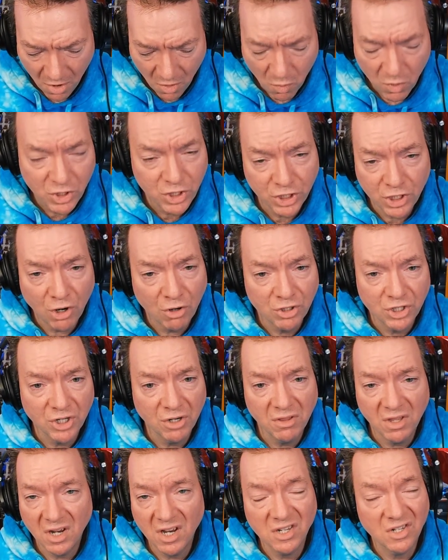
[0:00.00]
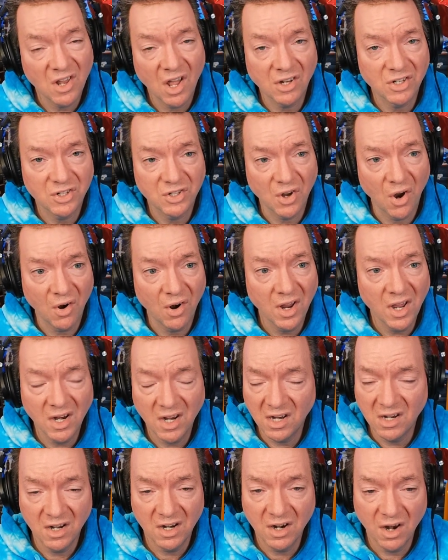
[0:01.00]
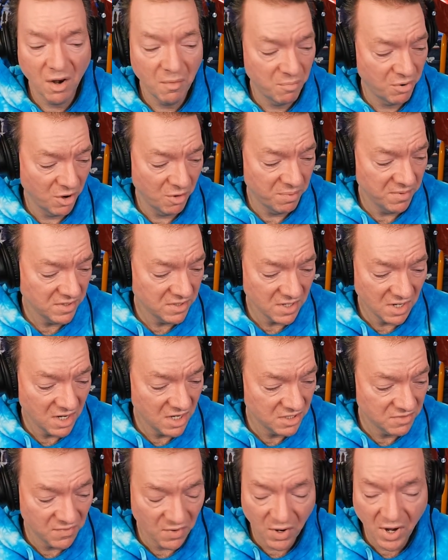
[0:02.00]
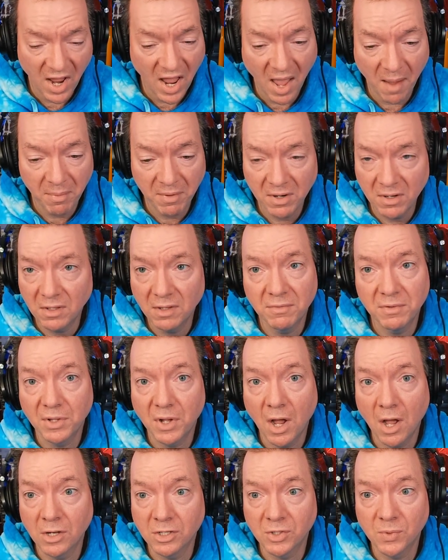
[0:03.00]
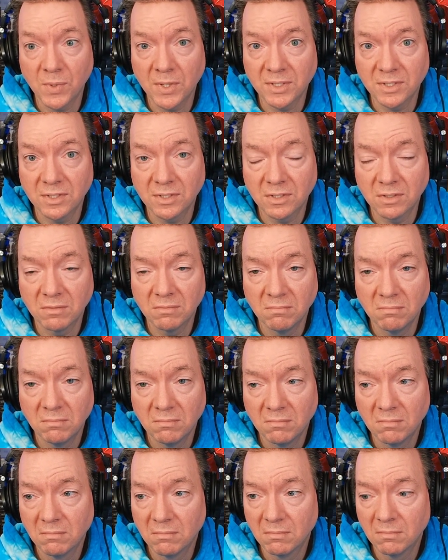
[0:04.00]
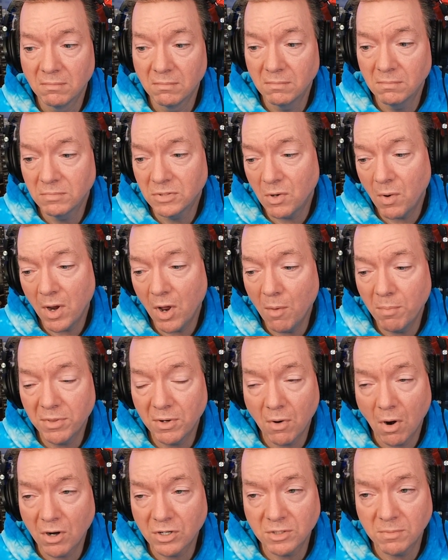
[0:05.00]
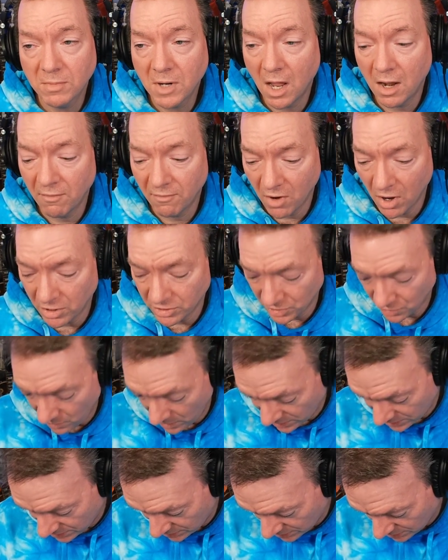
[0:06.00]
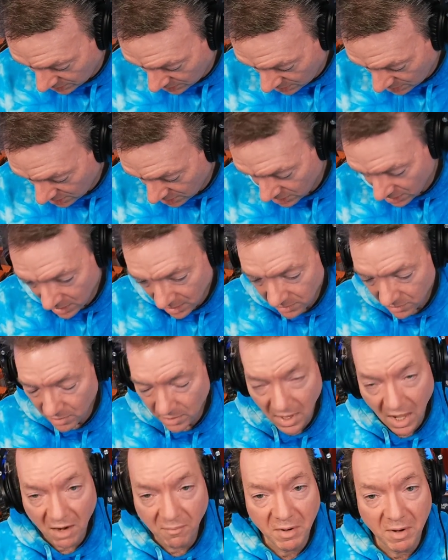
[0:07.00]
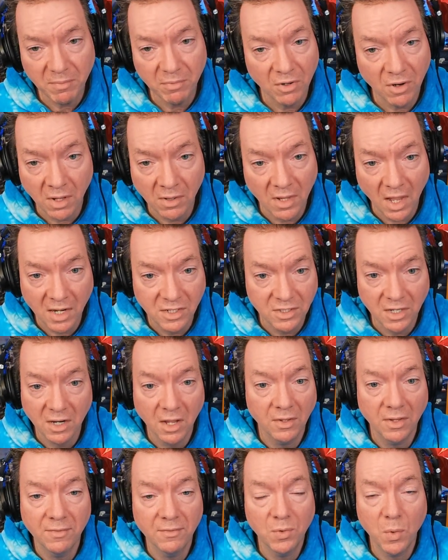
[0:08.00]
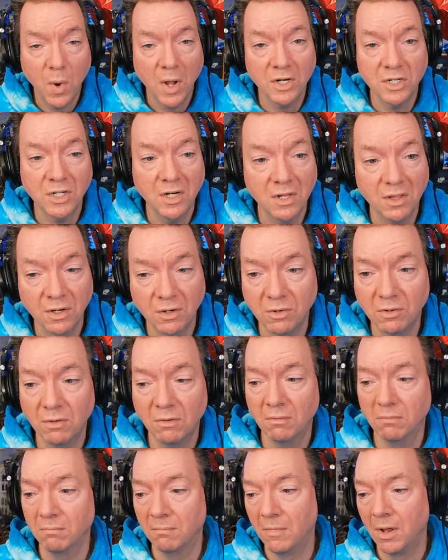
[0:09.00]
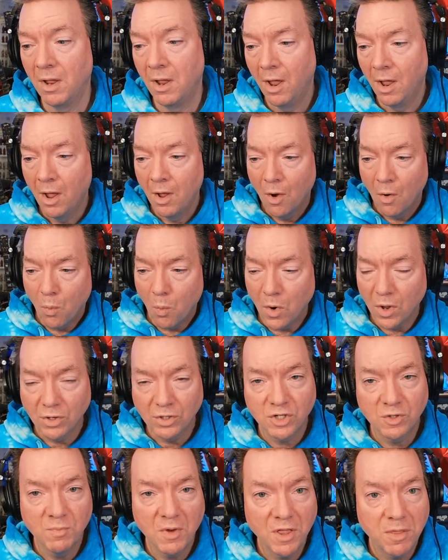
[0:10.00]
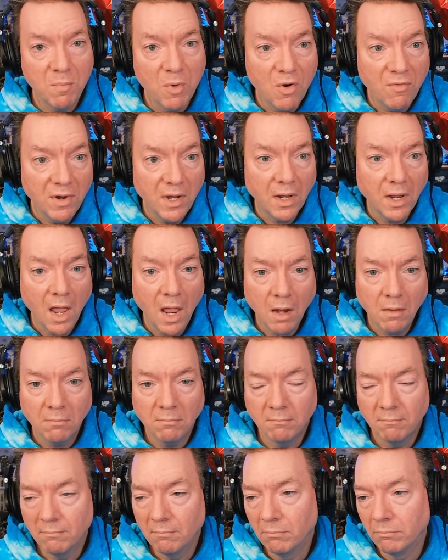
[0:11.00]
Which shows you that he's not sorry, and he did it on purpose, and he's very happy to live with the consequences. So I hope there are some kind of consequences. There are a lot of people online saying, I'll never watch another Will Smith movie again.